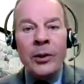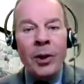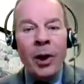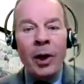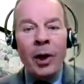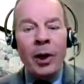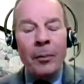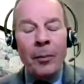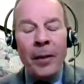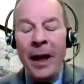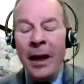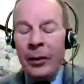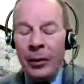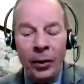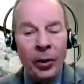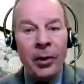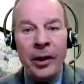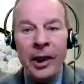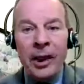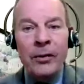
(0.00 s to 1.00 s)
talk about
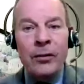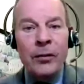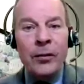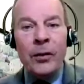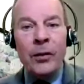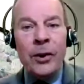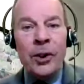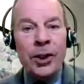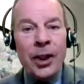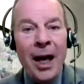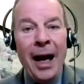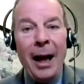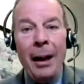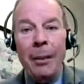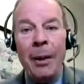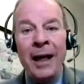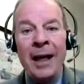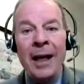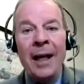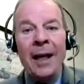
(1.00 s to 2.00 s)
looking for a
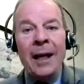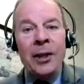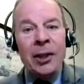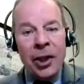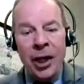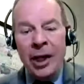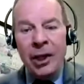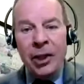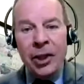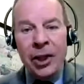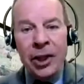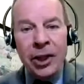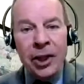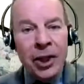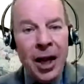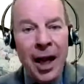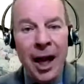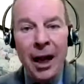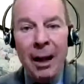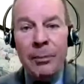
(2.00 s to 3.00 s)
job, changing
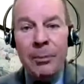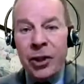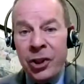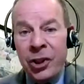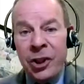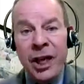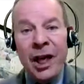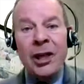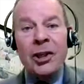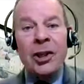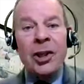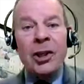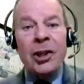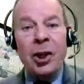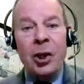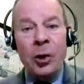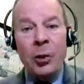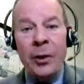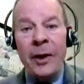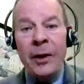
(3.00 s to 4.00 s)
jobs, changing
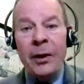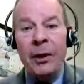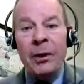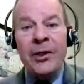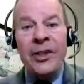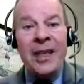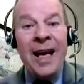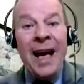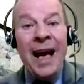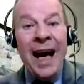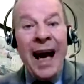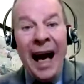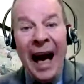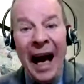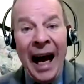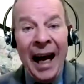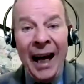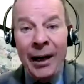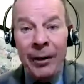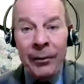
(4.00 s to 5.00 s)
careers,
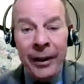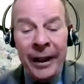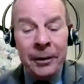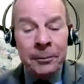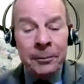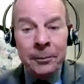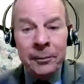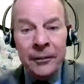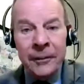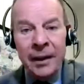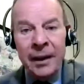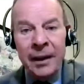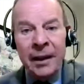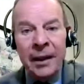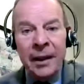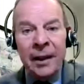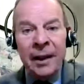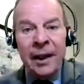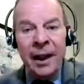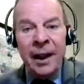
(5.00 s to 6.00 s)
hiring.
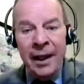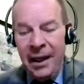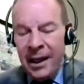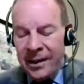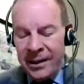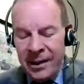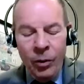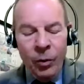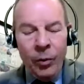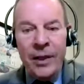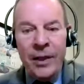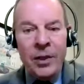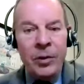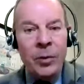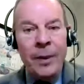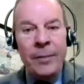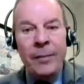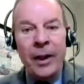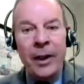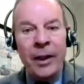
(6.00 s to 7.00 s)
And as always,
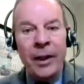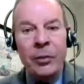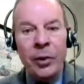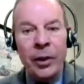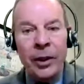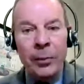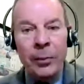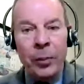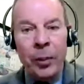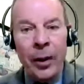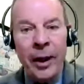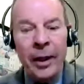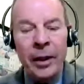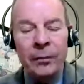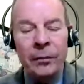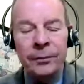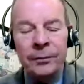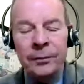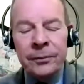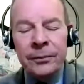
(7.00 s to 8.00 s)
we begin with a
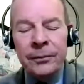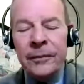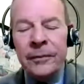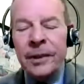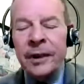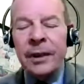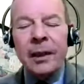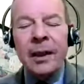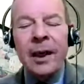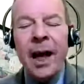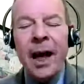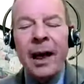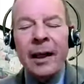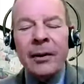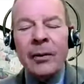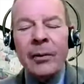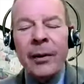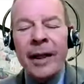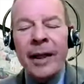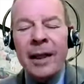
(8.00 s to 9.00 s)
prayer. Dear
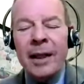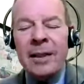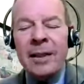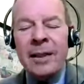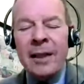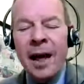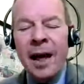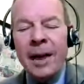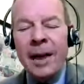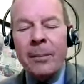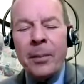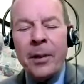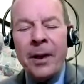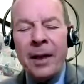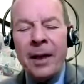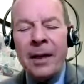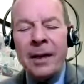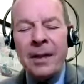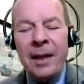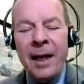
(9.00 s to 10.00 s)
God, grant us thy
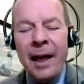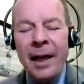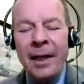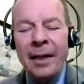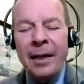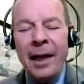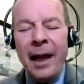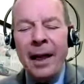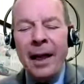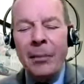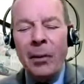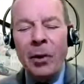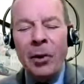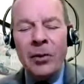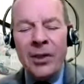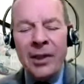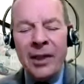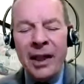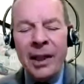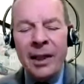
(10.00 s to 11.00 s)
peace and thy
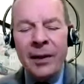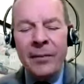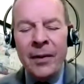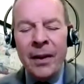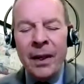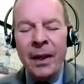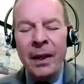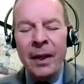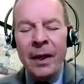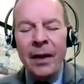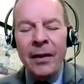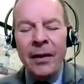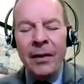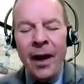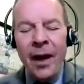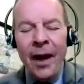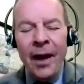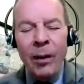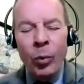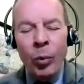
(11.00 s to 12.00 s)
mercy,
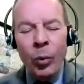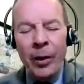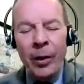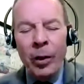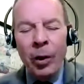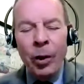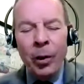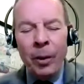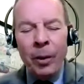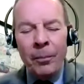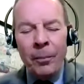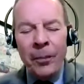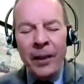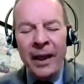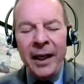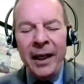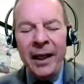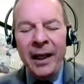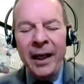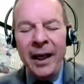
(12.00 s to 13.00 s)
thy will
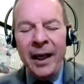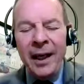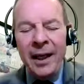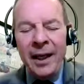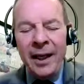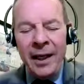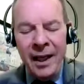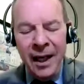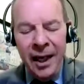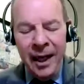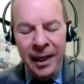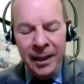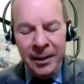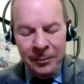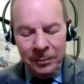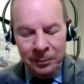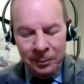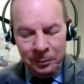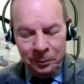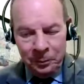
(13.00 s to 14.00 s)
be
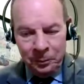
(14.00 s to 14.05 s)
done.